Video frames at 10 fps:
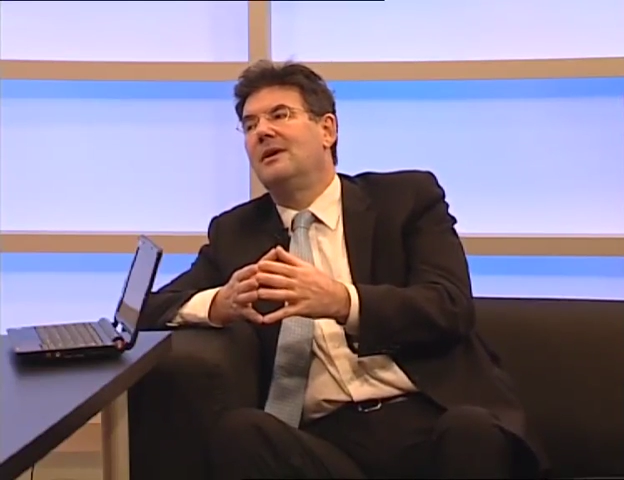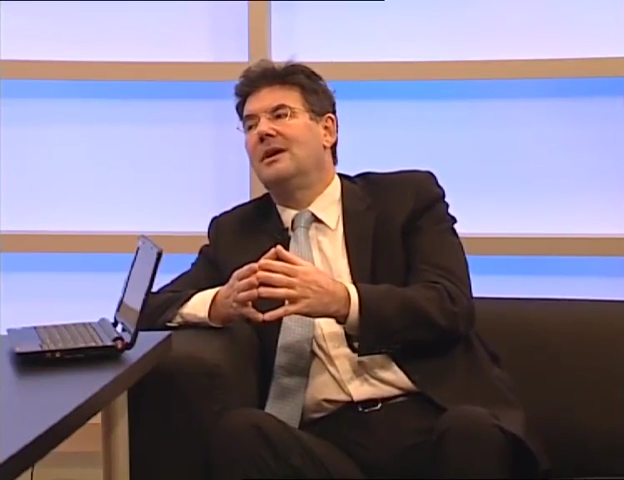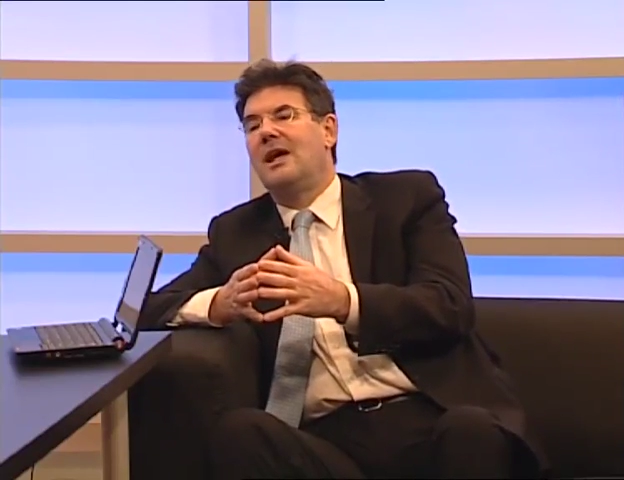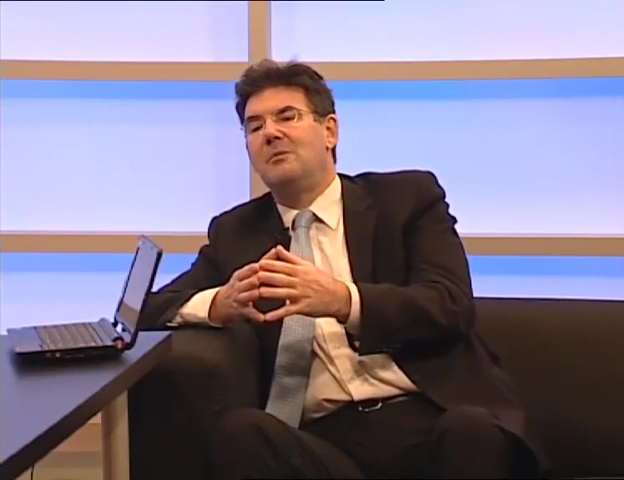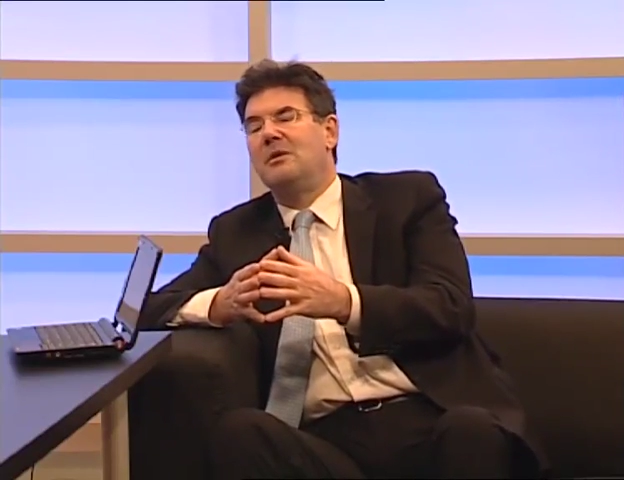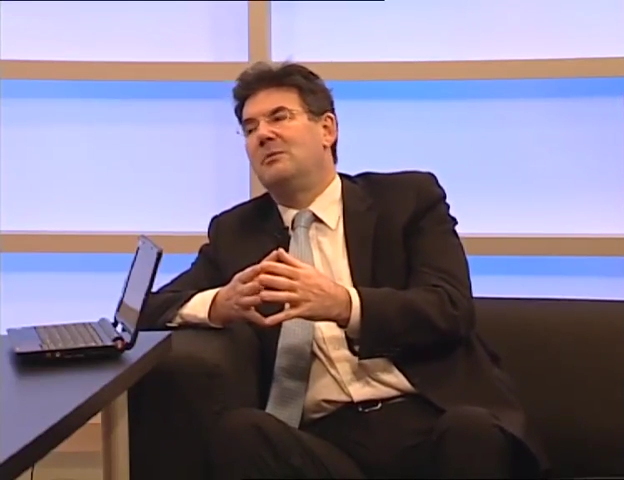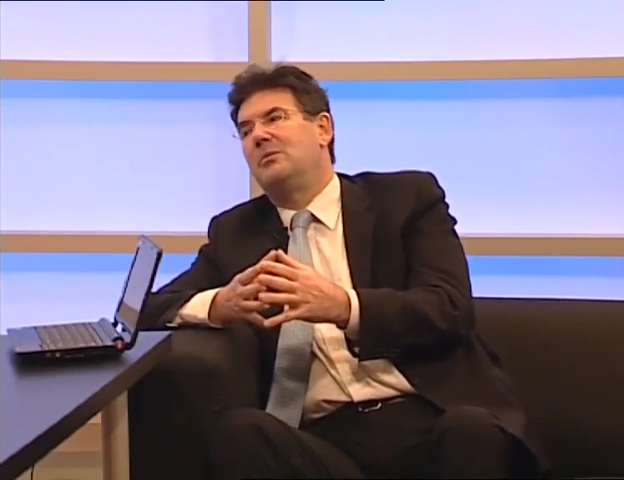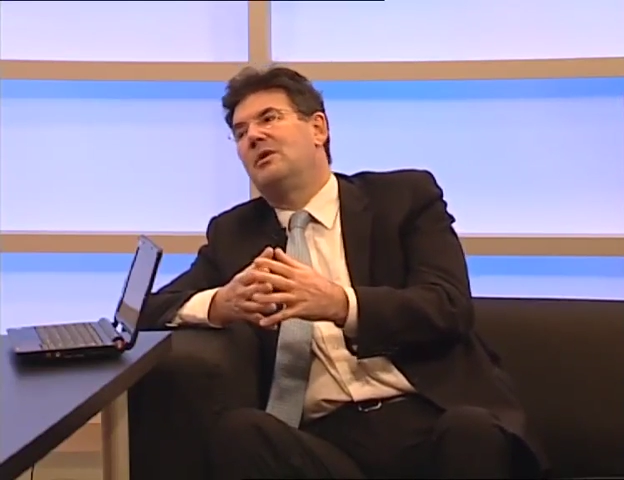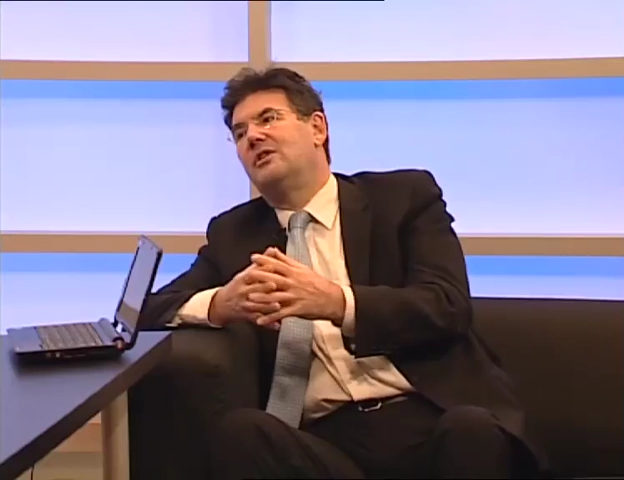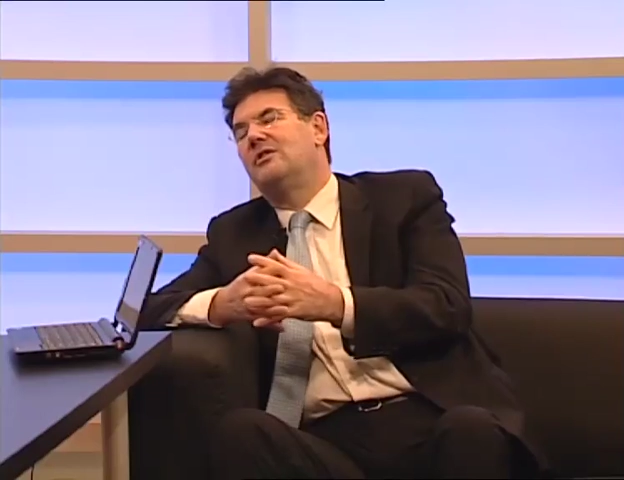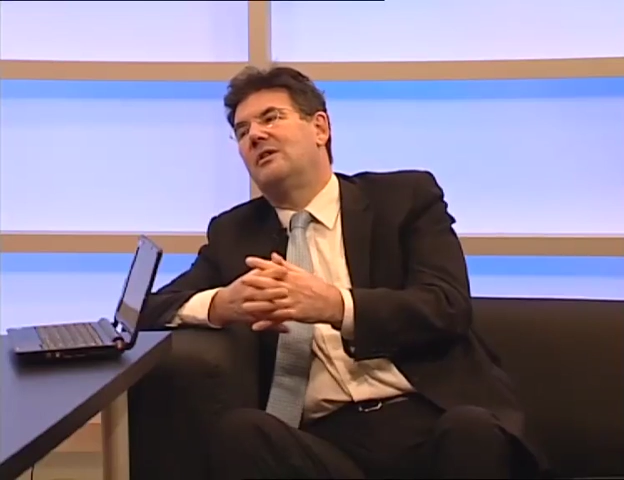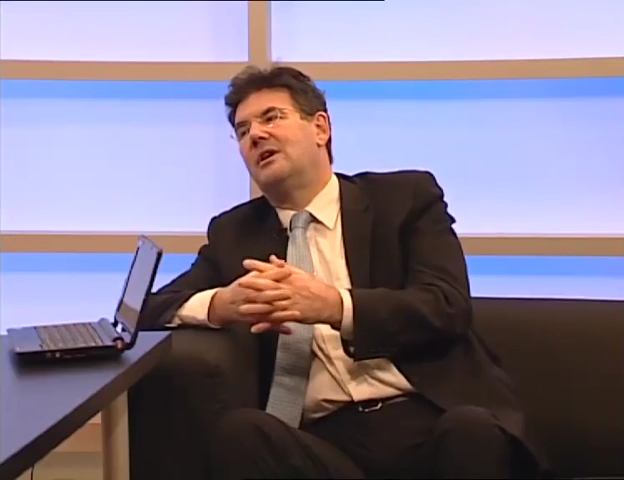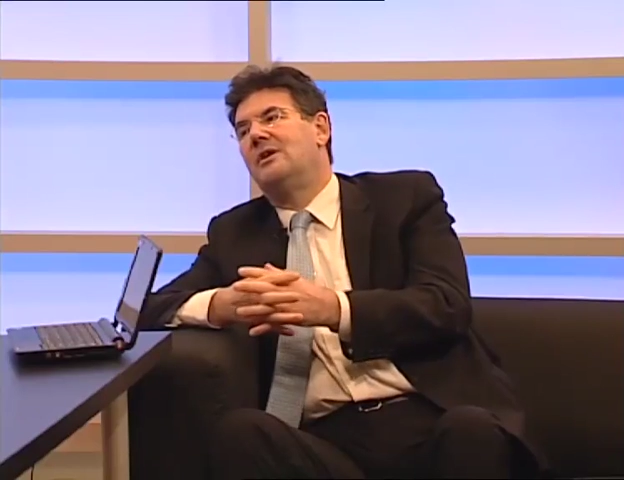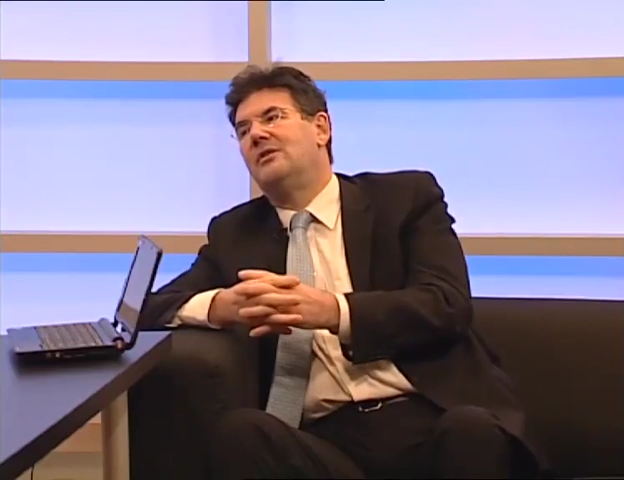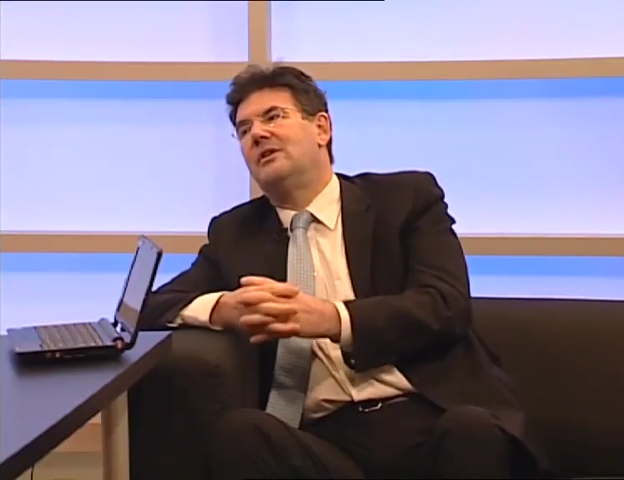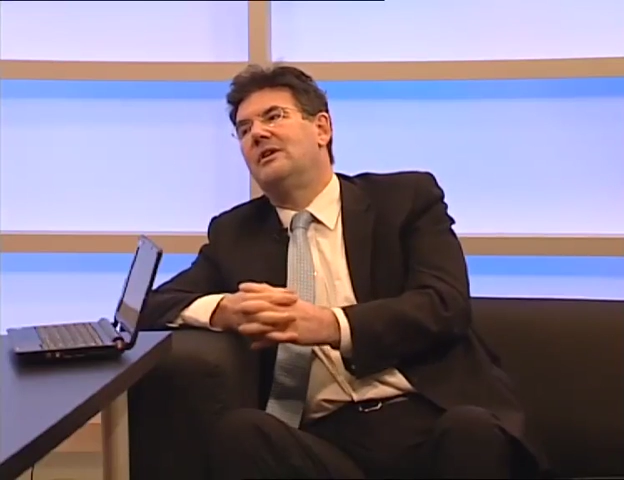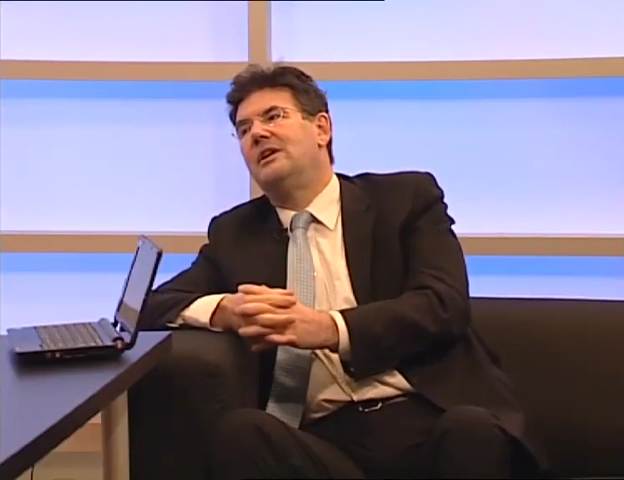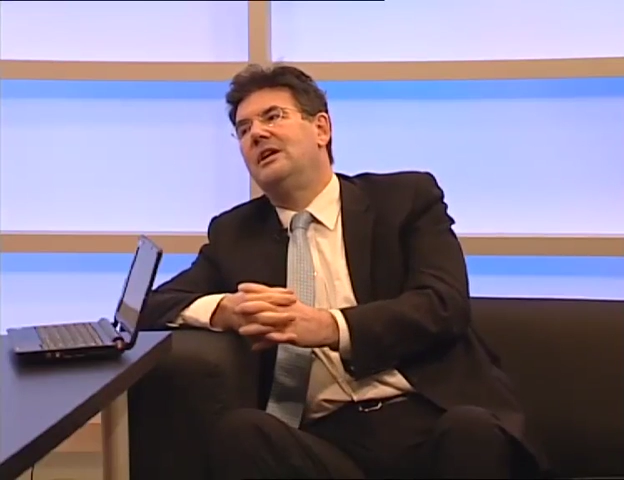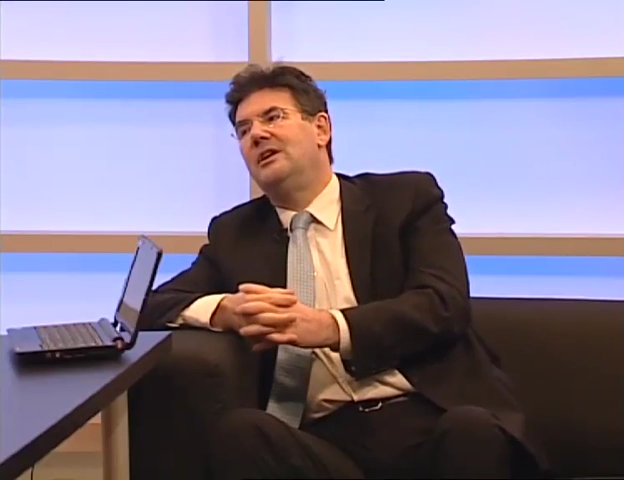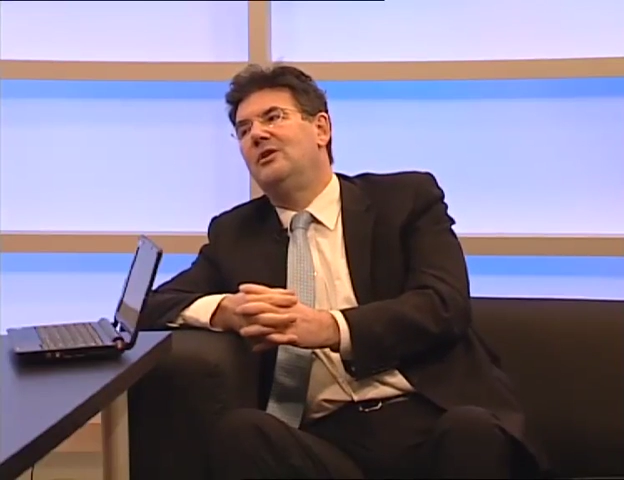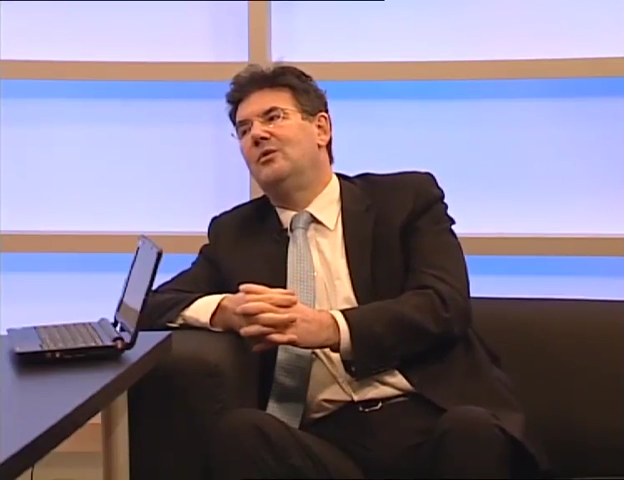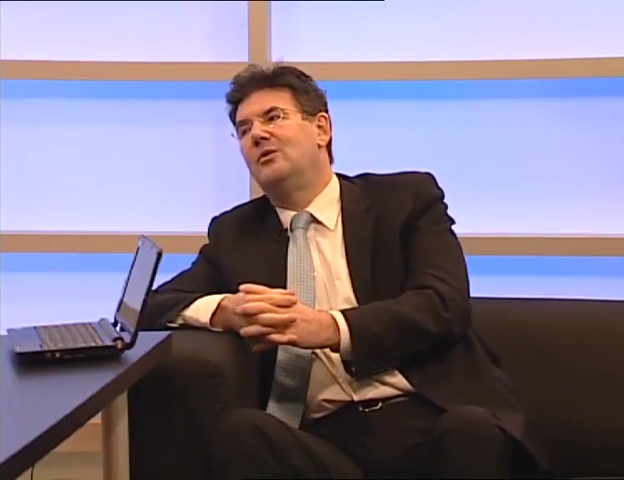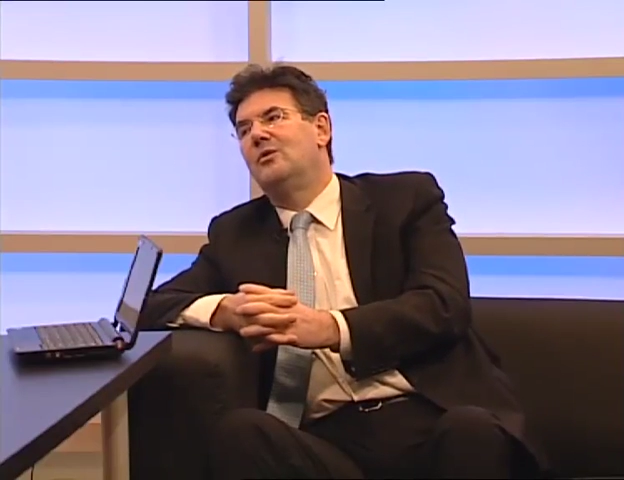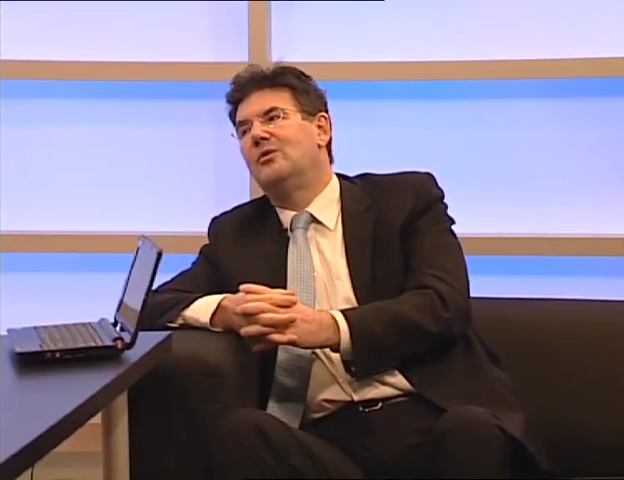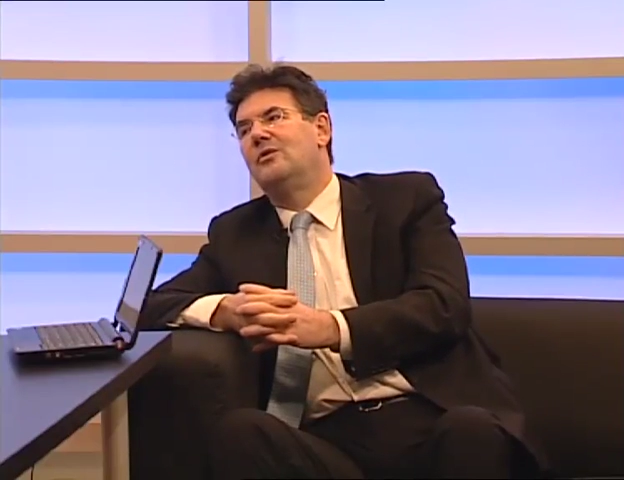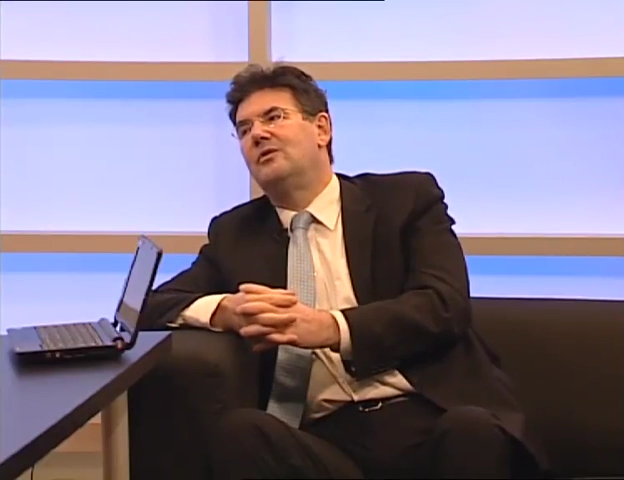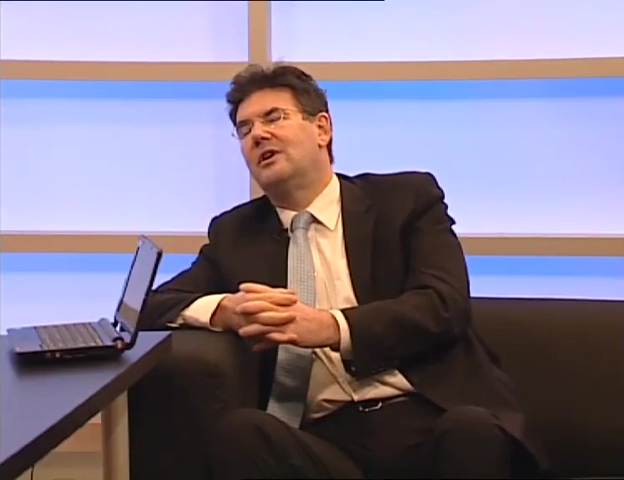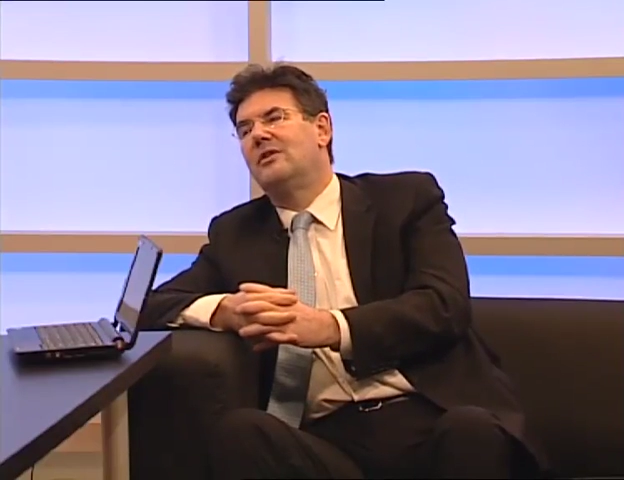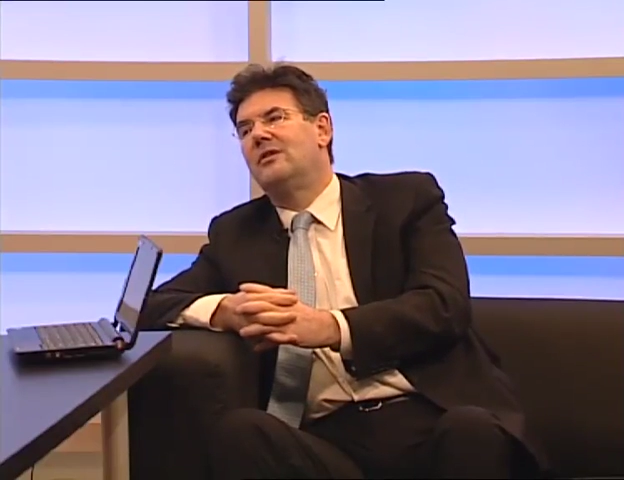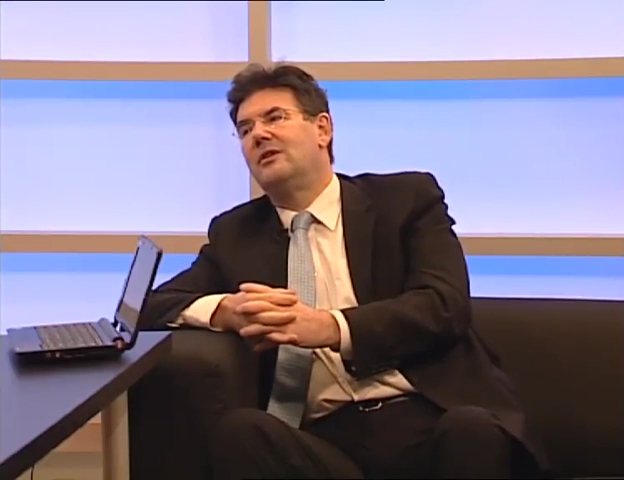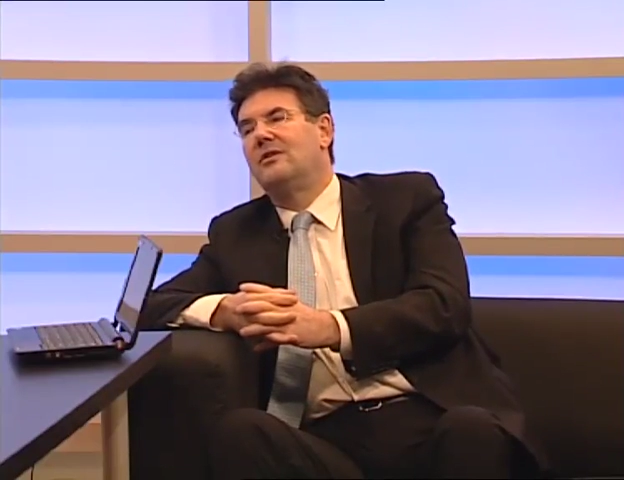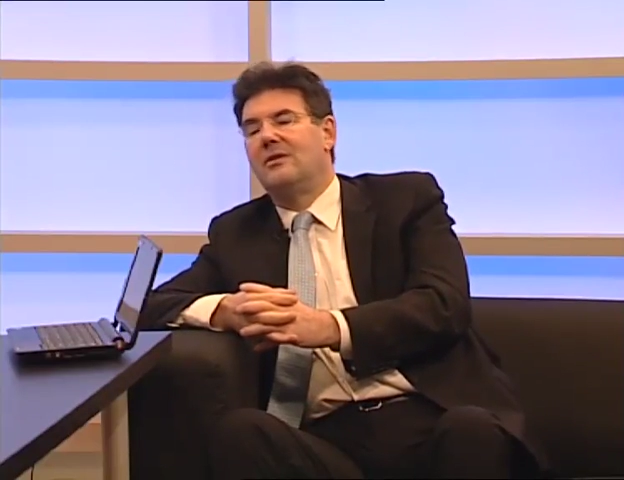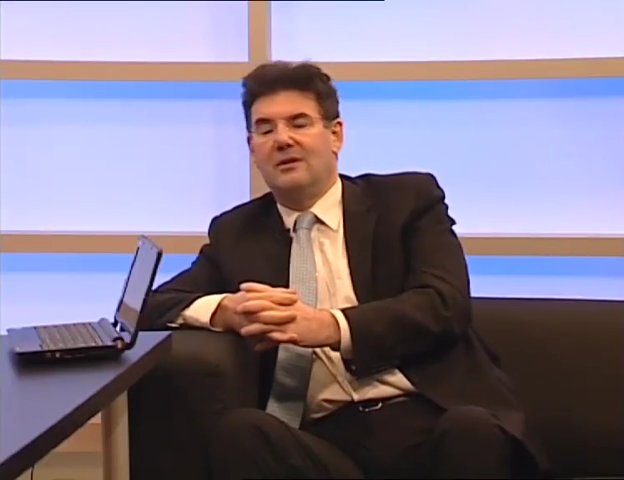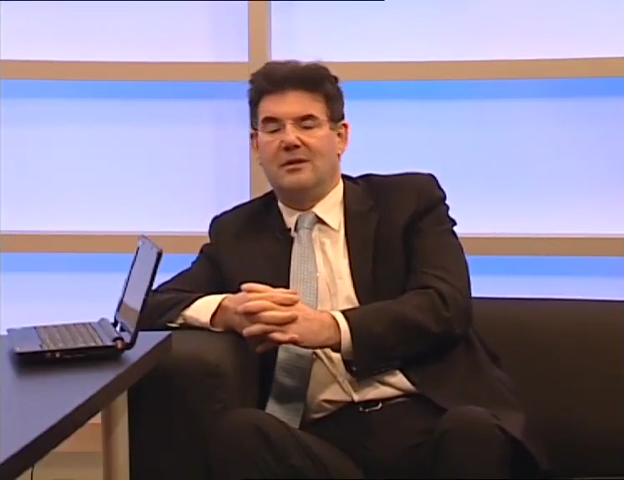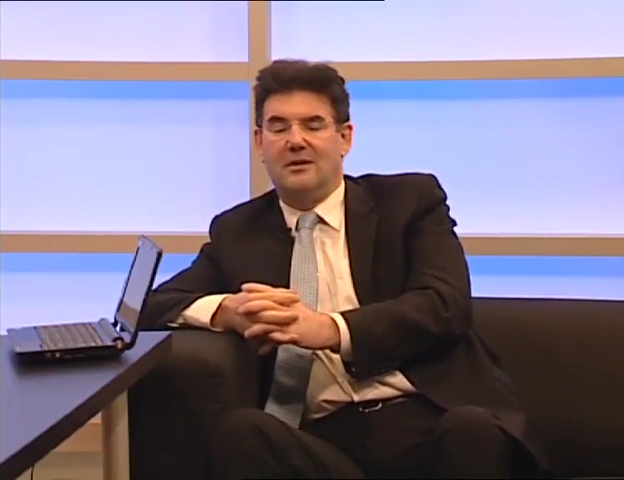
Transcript: can be abolished under EU Court of Justice